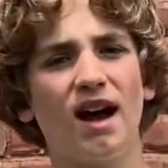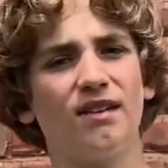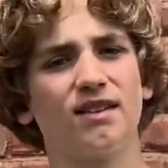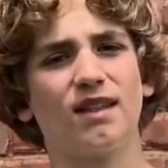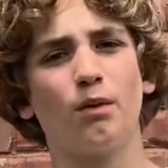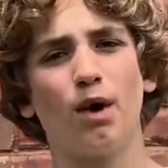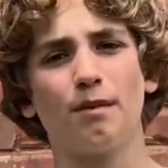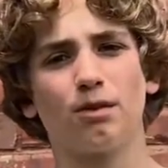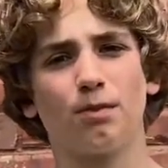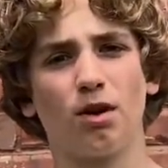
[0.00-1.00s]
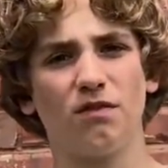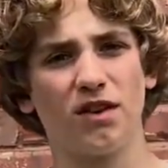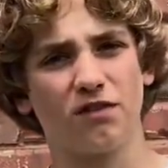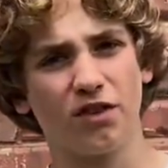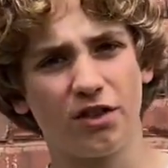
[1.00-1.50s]
I think that web is
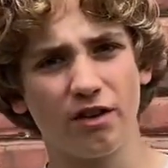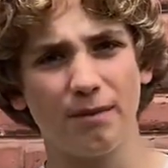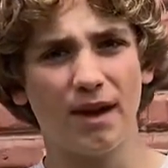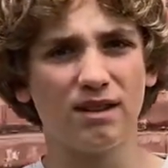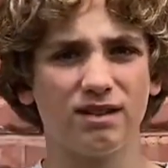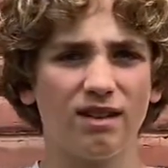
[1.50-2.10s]
perfect for third base,